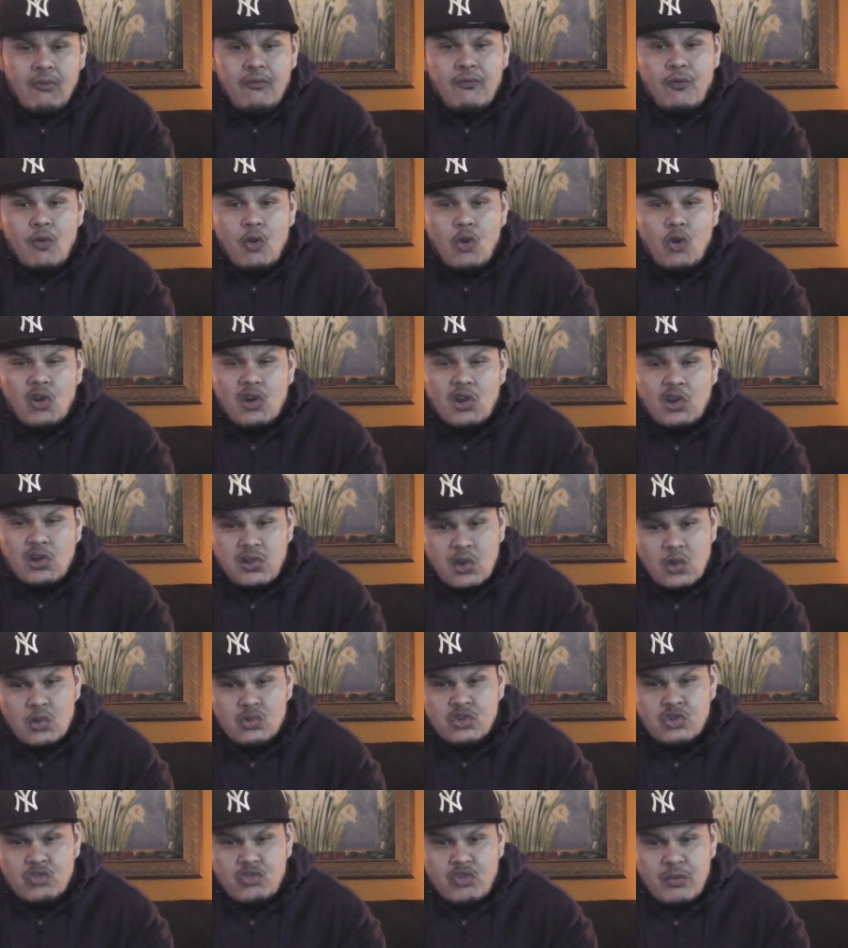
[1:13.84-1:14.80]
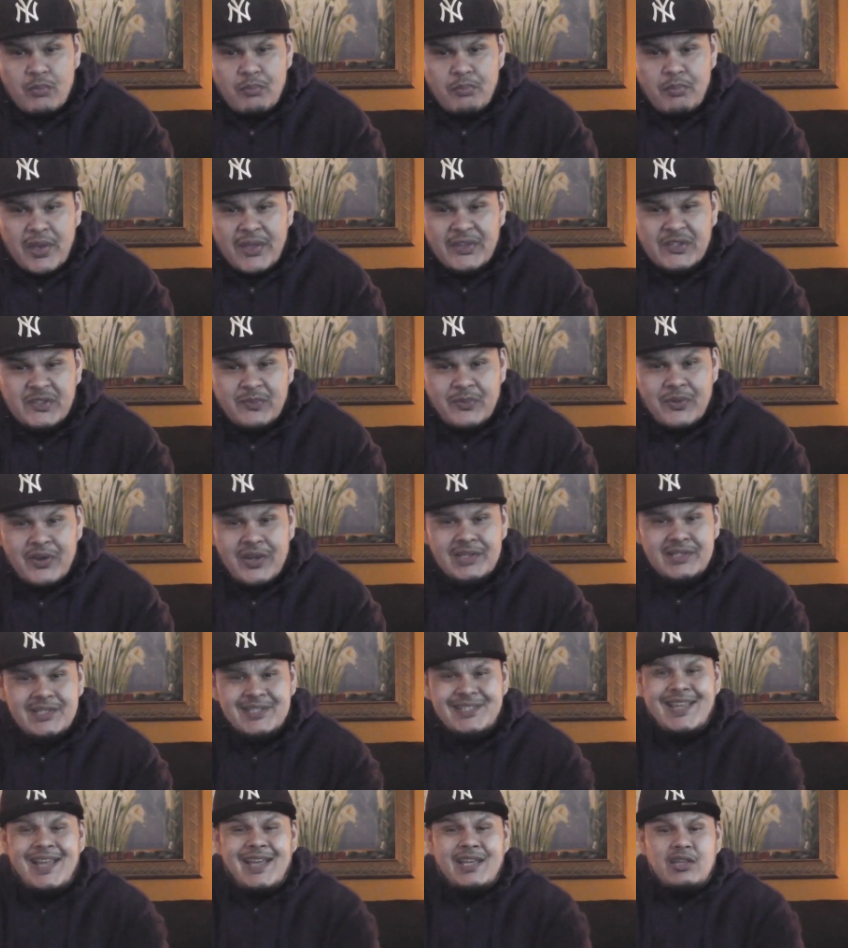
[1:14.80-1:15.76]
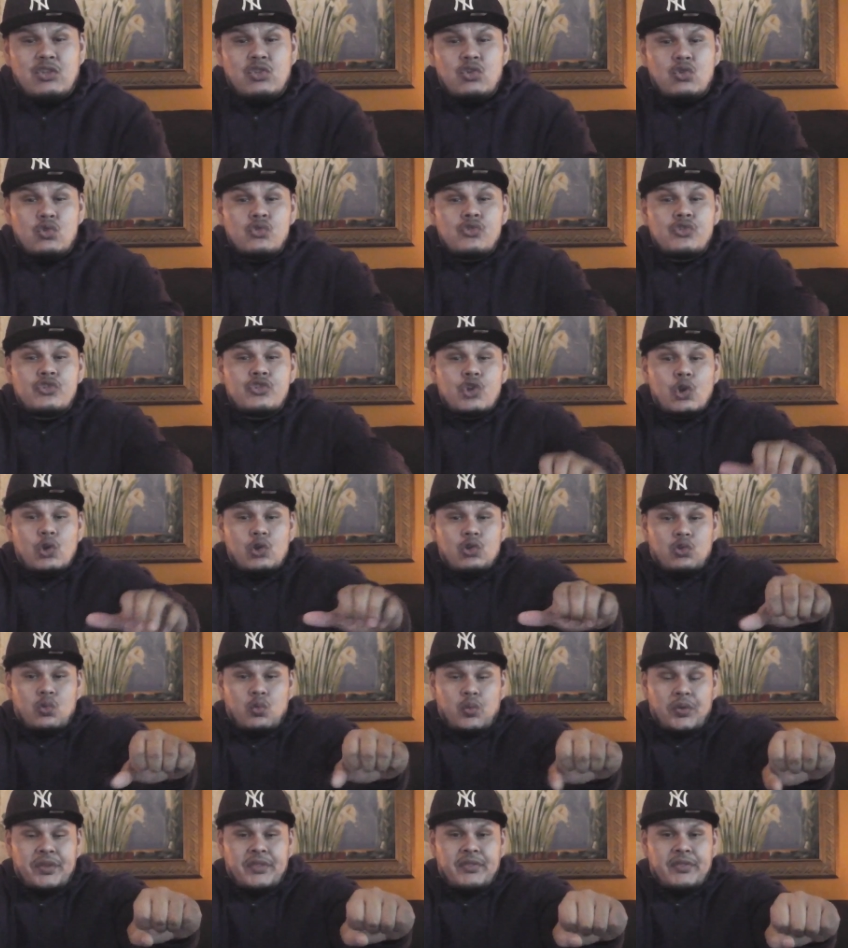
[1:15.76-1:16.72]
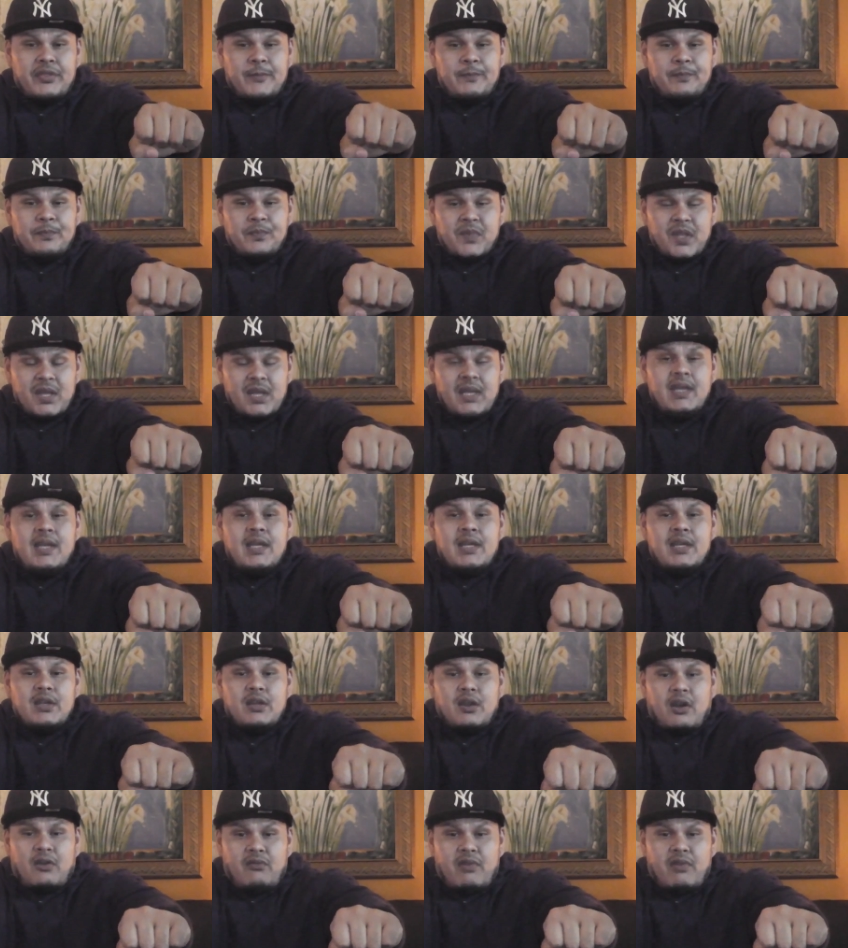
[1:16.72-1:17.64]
for close grip bench press, I do shoulder width.